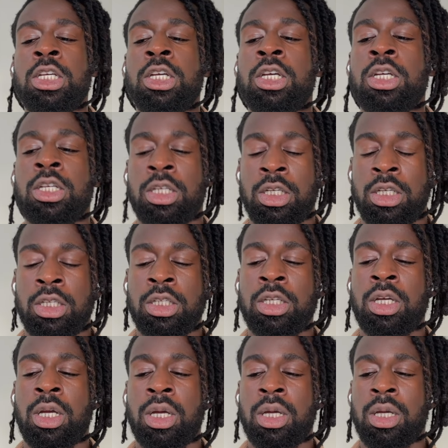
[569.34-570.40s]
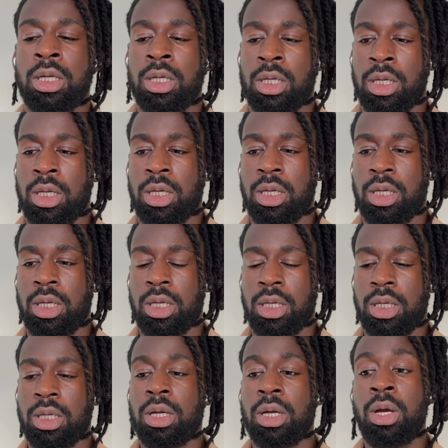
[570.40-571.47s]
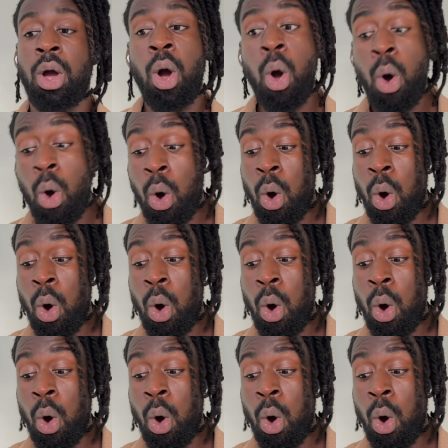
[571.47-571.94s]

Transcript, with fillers: these people will die without oh. our